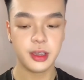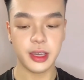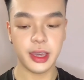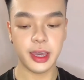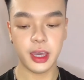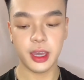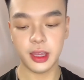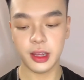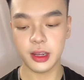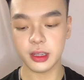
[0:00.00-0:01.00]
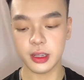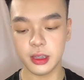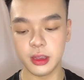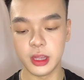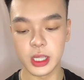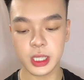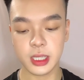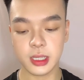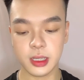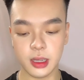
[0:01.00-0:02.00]
and
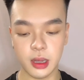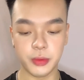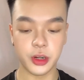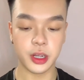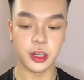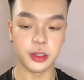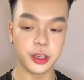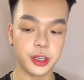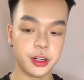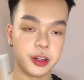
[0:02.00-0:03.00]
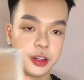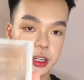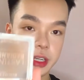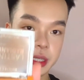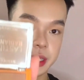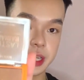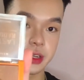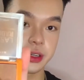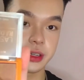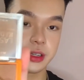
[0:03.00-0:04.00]
this upper color here in the center.